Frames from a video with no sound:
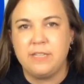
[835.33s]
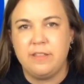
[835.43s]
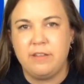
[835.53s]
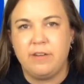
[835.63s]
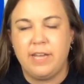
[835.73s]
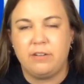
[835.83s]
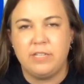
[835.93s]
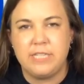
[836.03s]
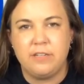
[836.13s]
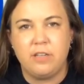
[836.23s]
and then they'll head
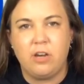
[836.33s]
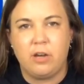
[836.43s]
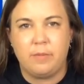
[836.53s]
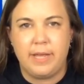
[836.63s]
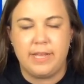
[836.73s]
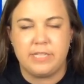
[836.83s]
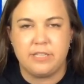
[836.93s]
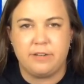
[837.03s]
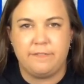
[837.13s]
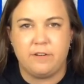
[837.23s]
on down the hallway into
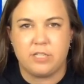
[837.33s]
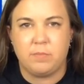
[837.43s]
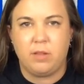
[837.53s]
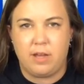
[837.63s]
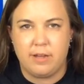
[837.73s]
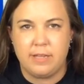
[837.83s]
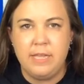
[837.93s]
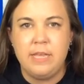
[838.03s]
their first block.